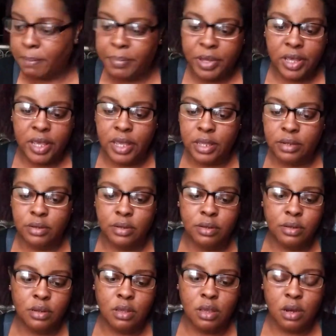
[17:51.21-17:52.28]
but,
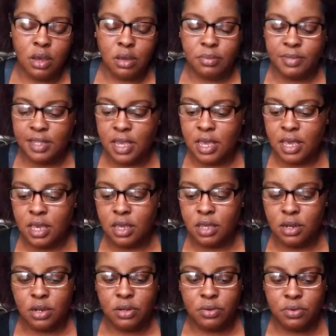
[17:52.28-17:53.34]
you know what I'm
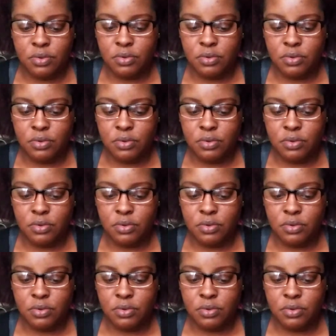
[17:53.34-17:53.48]
saying?